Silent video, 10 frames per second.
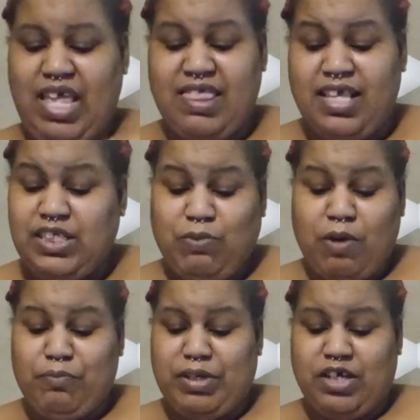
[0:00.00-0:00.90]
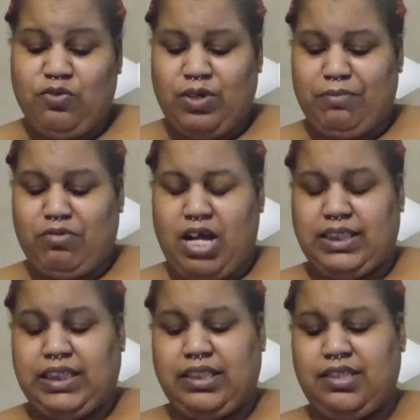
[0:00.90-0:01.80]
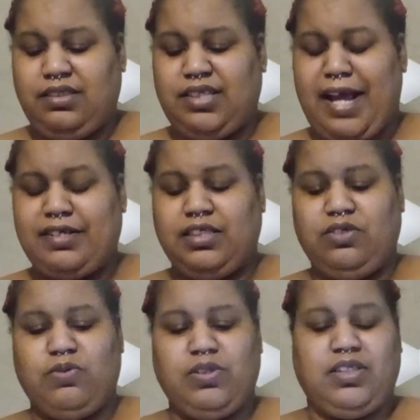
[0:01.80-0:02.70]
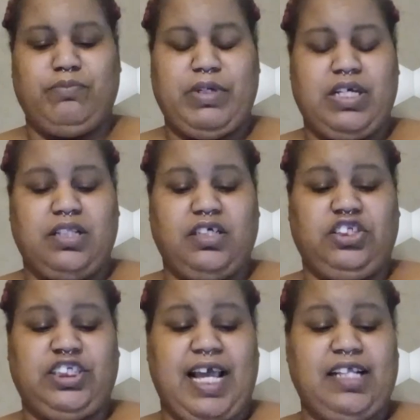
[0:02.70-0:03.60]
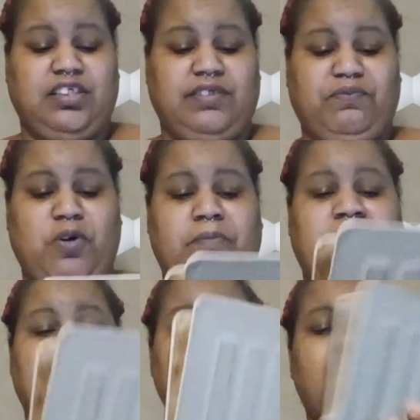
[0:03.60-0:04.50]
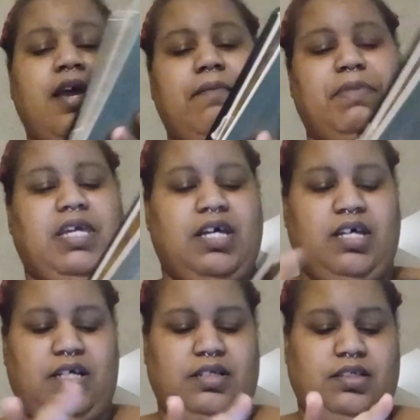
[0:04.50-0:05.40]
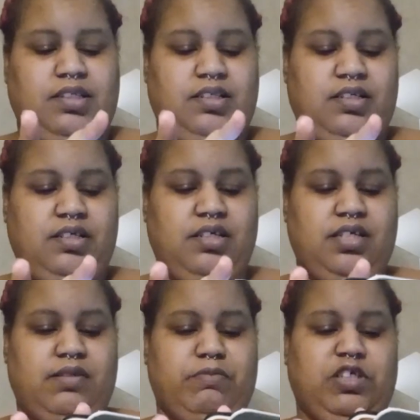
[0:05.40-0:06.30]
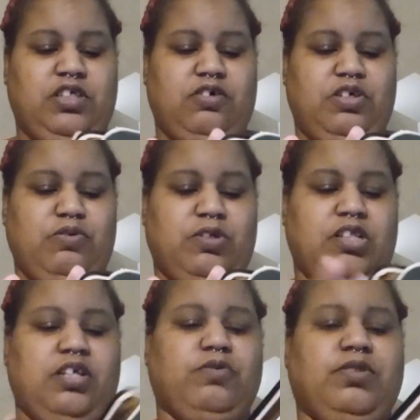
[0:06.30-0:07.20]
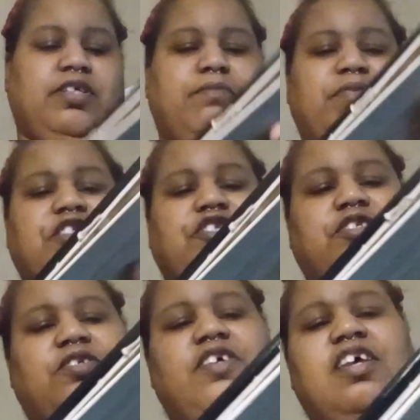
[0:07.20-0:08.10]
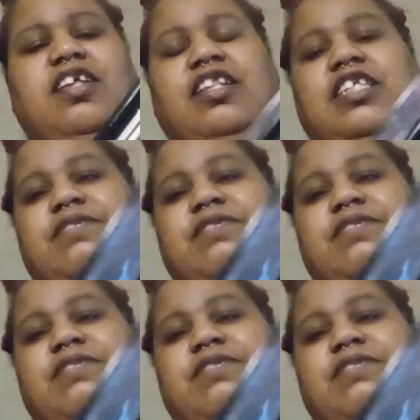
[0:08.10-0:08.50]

This won't be a quick project. This is actually going to be a little challenging for me because I'm going to show you a close-up picture. This